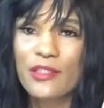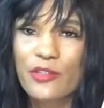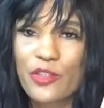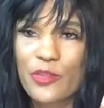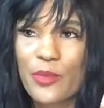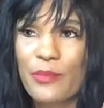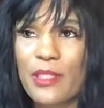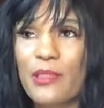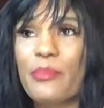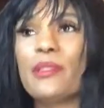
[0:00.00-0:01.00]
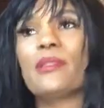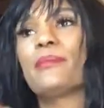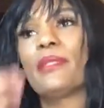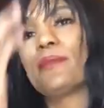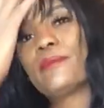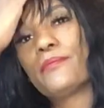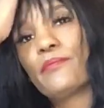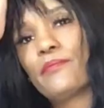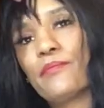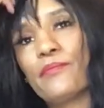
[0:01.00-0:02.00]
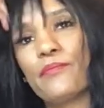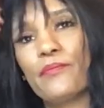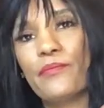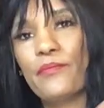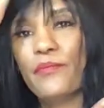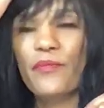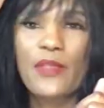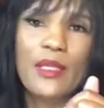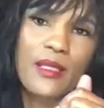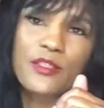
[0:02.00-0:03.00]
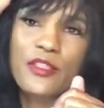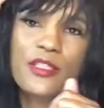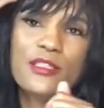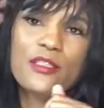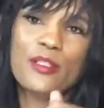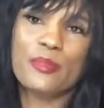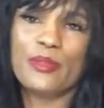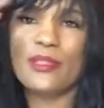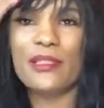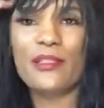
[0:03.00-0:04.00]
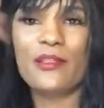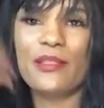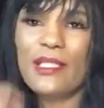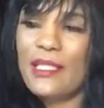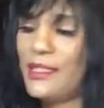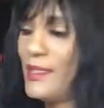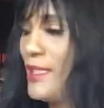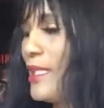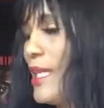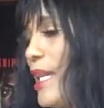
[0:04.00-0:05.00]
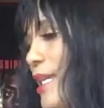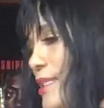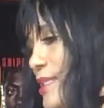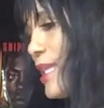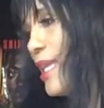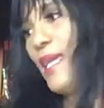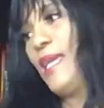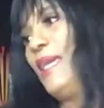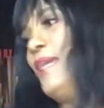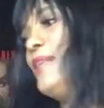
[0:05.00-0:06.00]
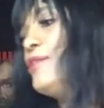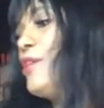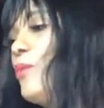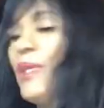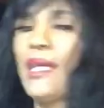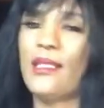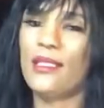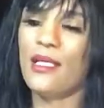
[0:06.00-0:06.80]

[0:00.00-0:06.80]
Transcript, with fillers: or do you want me to put them in? I'll do it. Okay, Journey's going to put the ingredients in, guys. So we got the